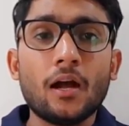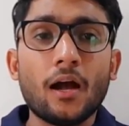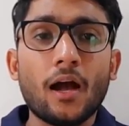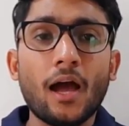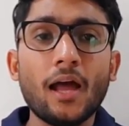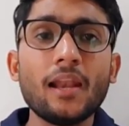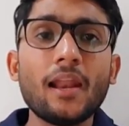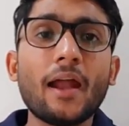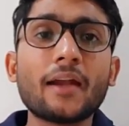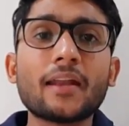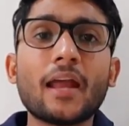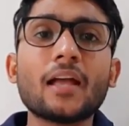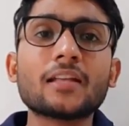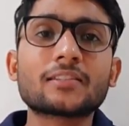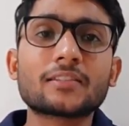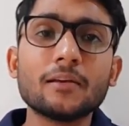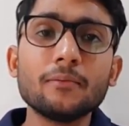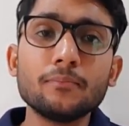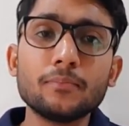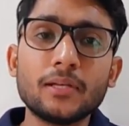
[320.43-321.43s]
I'll attach
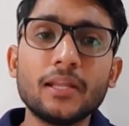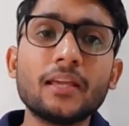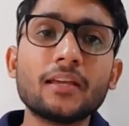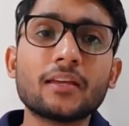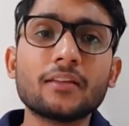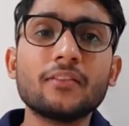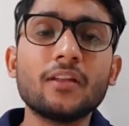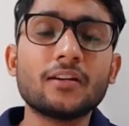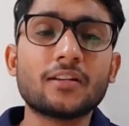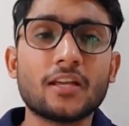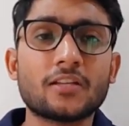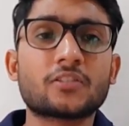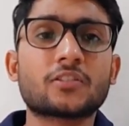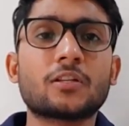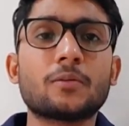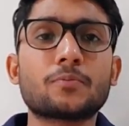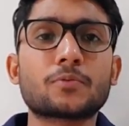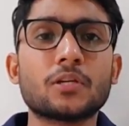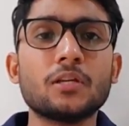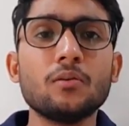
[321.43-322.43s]
some link in the
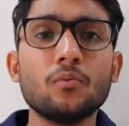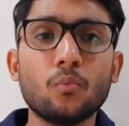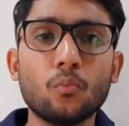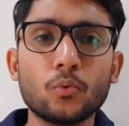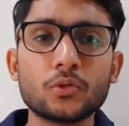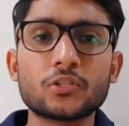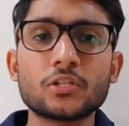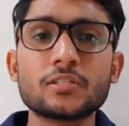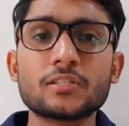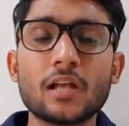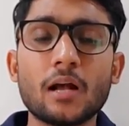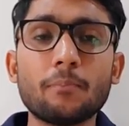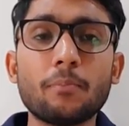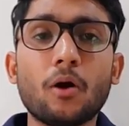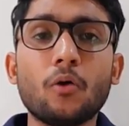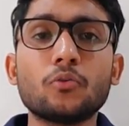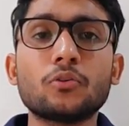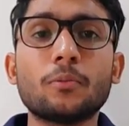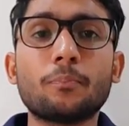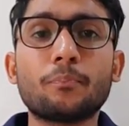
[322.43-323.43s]
description which is
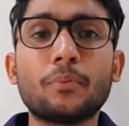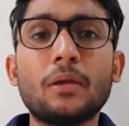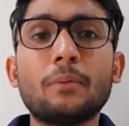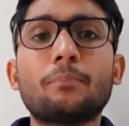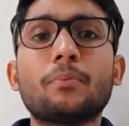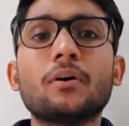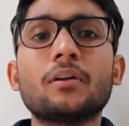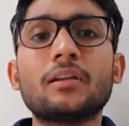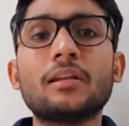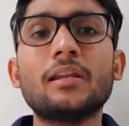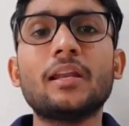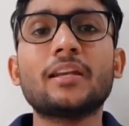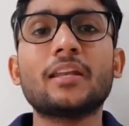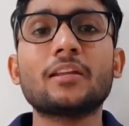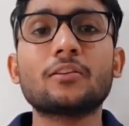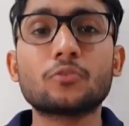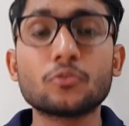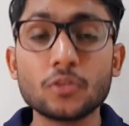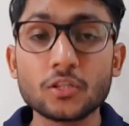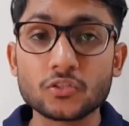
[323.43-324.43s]
about the paper
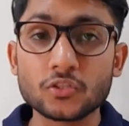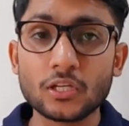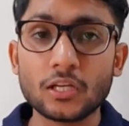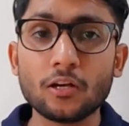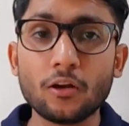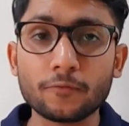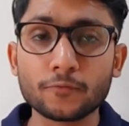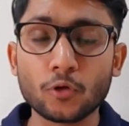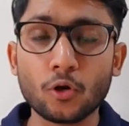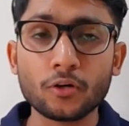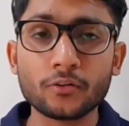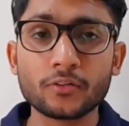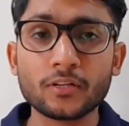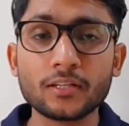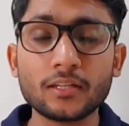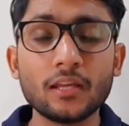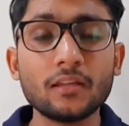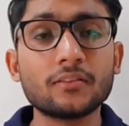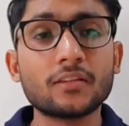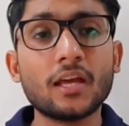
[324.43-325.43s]
relating to the chain of thought
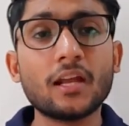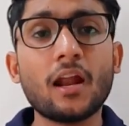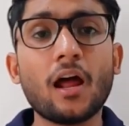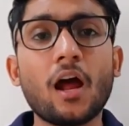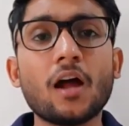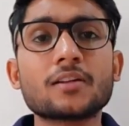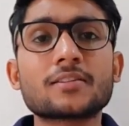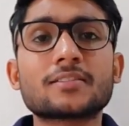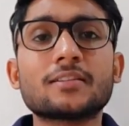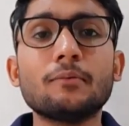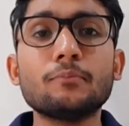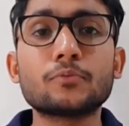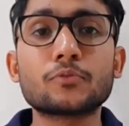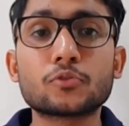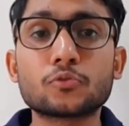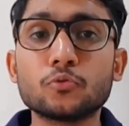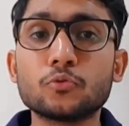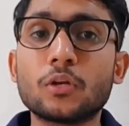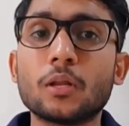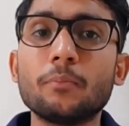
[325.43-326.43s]
thinking. There are some
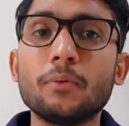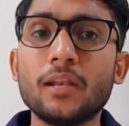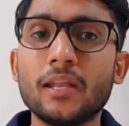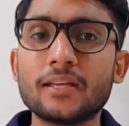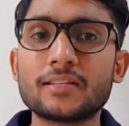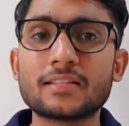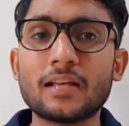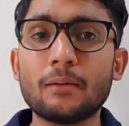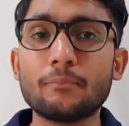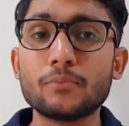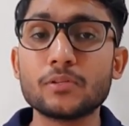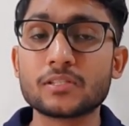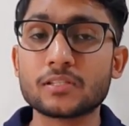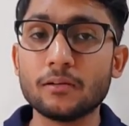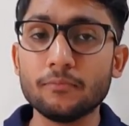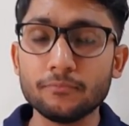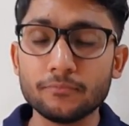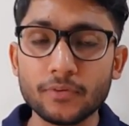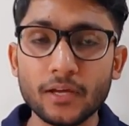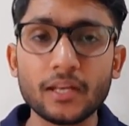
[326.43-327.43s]
suitable examples,
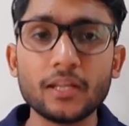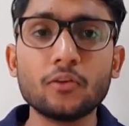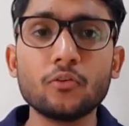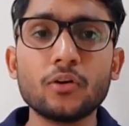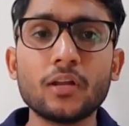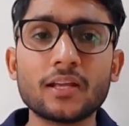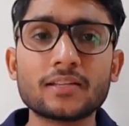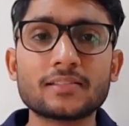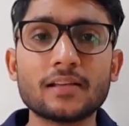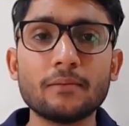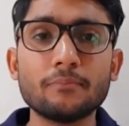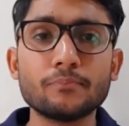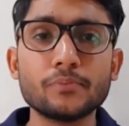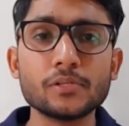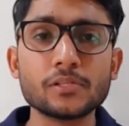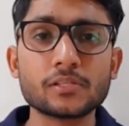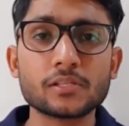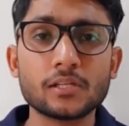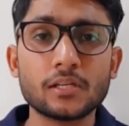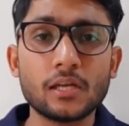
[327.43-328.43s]
some very good
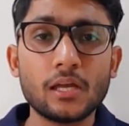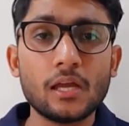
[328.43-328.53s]
examples.